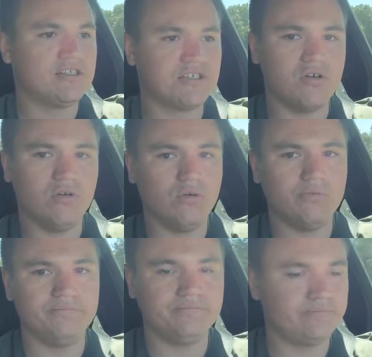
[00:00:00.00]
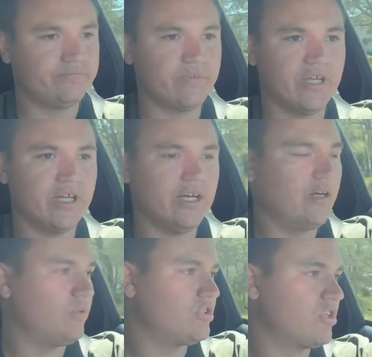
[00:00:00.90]
So
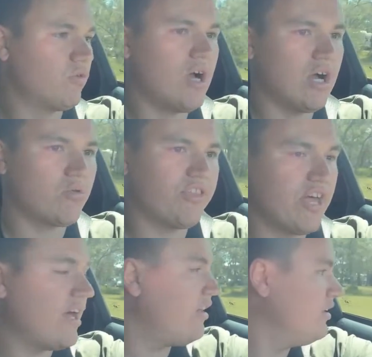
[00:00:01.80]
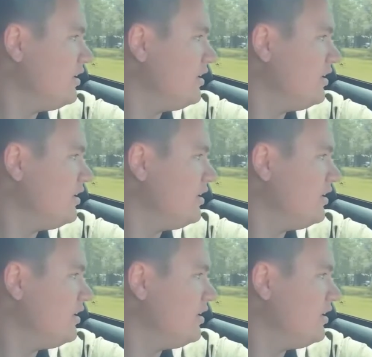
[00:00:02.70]
we're just gonna rock with that.